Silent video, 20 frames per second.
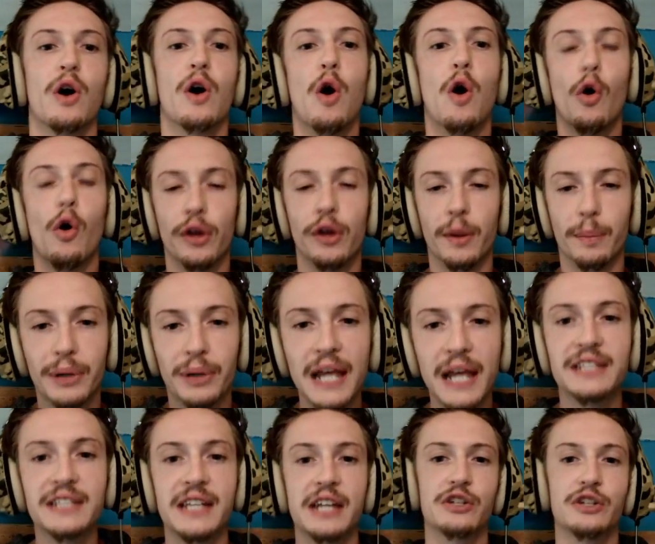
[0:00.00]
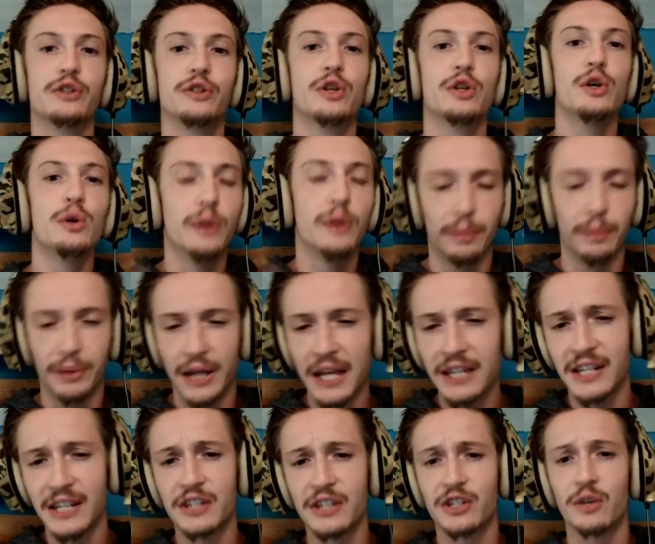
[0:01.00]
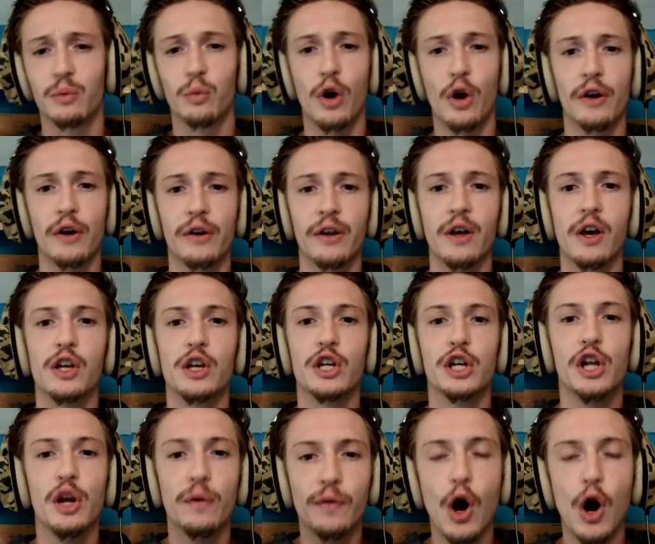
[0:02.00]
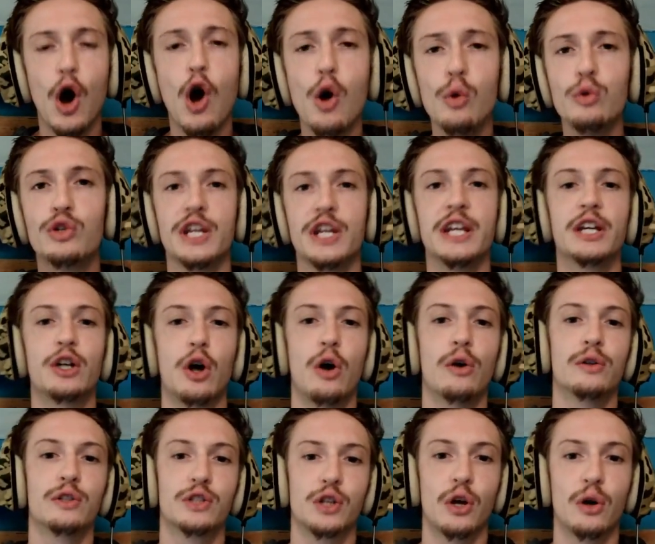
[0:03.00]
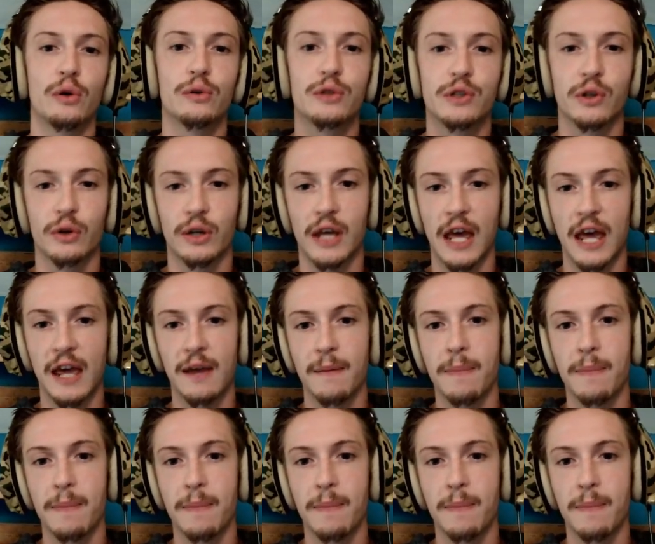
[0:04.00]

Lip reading: on the PlayStation 2, the PlayStation 1, the OG consoles, okay?